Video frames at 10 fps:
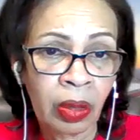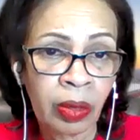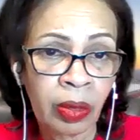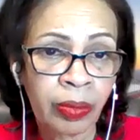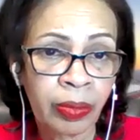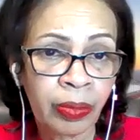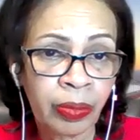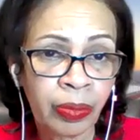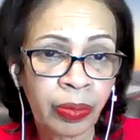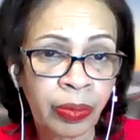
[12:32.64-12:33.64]

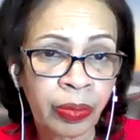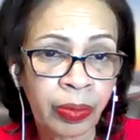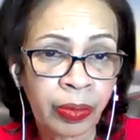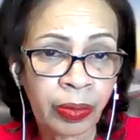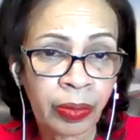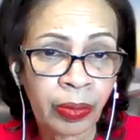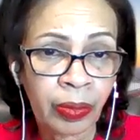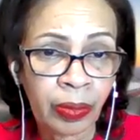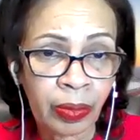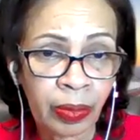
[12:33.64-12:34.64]

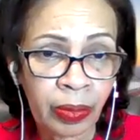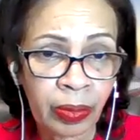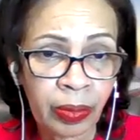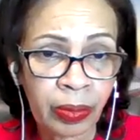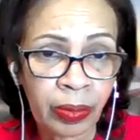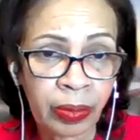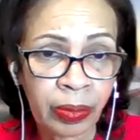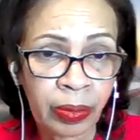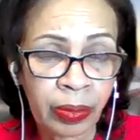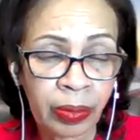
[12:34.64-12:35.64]

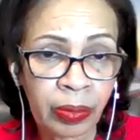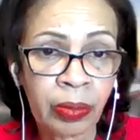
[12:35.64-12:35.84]
No words are spoken by the person on screen.